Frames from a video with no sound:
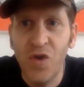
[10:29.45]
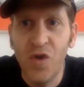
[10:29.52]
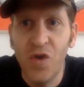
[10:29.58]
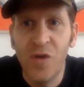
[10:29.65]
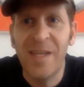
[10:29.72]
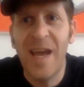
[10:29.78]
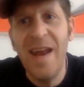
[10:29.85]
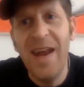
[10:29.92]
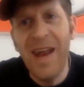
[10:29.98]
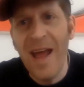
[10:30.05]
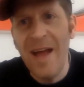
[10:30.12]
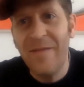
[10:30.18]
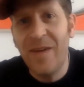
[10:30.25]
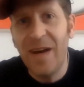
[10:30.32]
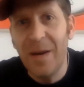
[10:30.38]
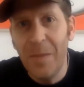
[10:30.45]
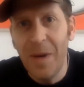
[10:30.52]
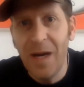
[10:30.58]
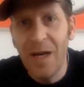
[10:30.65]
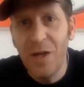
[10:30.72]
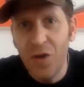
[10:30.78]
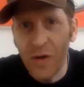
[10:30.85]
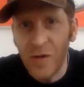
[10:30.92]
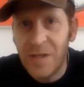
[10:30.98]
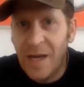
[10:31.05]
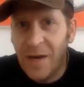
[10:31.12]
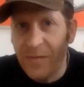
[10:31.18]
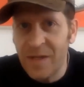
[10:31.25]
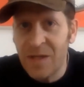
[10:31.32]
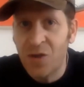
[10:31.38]
You'd say never in a million years.
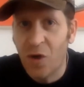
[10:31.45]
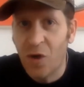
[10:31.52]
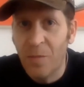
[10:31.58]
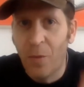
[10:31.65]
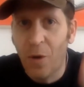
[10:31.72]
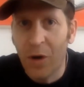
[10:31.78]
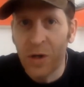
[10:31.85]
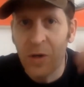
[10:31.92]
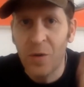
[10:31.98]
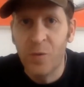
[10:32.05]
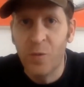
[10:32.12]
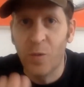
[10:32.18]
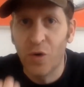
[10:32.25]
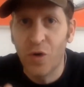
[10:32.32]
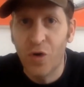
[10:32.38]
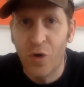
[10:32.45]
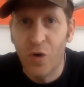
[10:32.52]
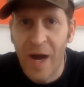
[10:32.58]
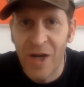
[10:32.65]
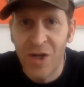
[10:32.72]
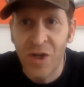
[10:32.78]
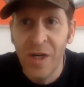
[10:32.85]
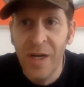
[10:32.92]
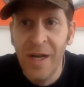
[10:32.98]
Every stock market will crash.